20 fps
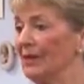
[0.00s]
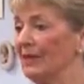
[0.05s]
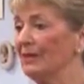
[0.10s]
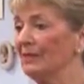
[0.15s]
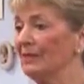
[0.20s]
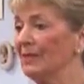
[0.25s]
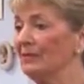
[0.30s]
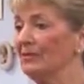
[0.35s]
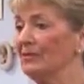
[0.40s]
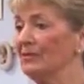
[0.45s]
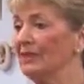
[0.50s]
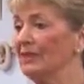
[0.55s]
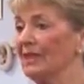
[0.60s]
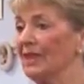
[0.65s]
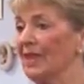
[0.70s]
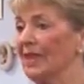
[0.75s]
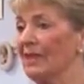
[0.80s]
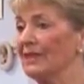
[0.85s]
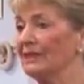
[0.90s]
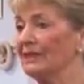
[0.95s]
is I'm going
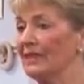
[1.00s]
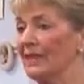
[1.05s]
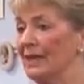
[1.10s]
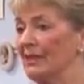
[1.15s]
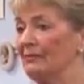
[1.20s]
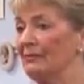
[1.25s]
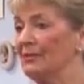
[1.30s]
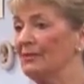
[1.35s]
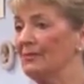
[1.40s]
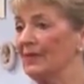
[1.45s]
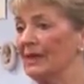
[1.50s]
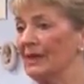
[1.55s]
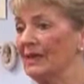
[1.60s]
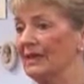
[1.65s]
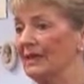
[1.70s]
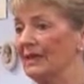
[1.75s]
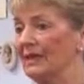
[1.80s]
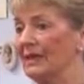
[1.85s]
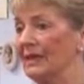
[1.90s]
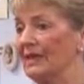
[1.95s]
to ask
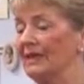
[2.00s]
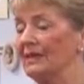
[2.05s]
everybody